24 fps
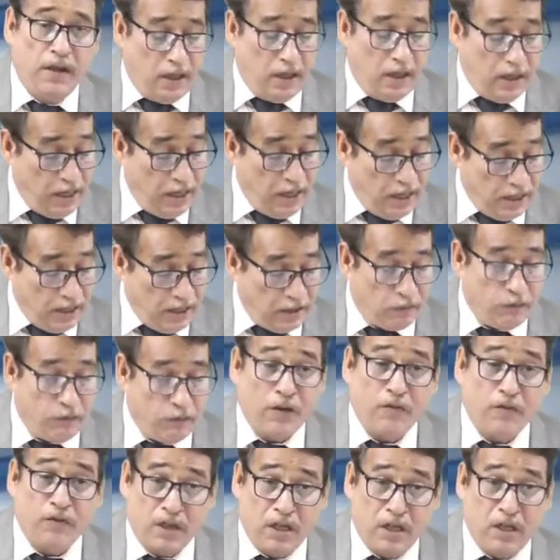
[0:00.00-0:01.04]
and we
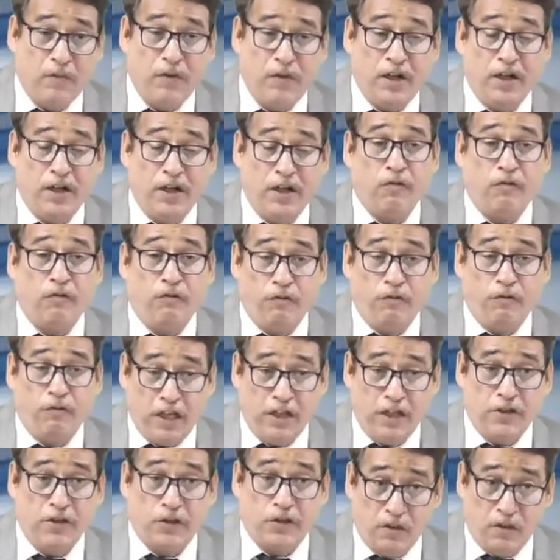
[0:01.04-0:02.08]
have covered well
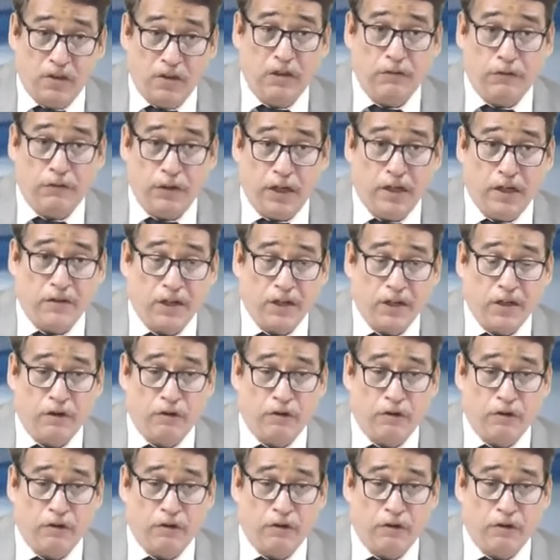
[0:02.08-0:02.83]
and truly we have covered.